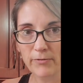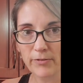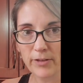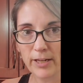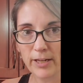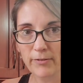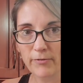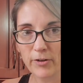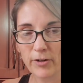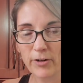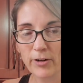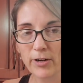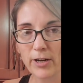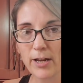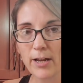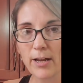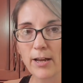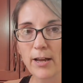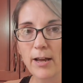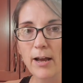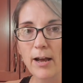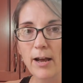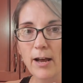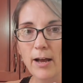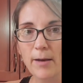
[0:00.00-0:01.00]
flavor,
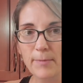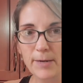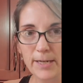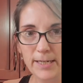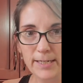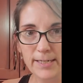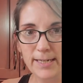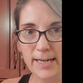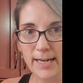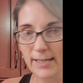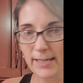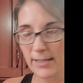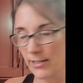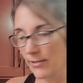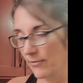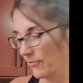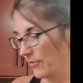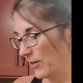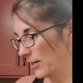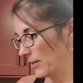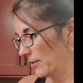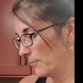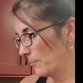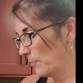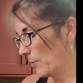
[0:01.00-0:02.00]

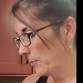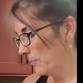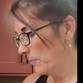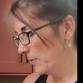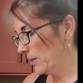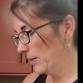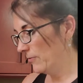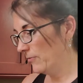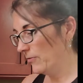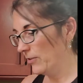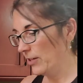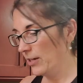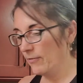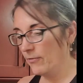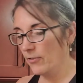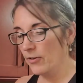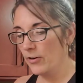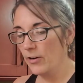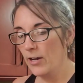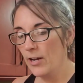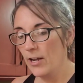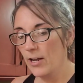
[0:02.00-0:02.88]
intensify the pumpkin flavor.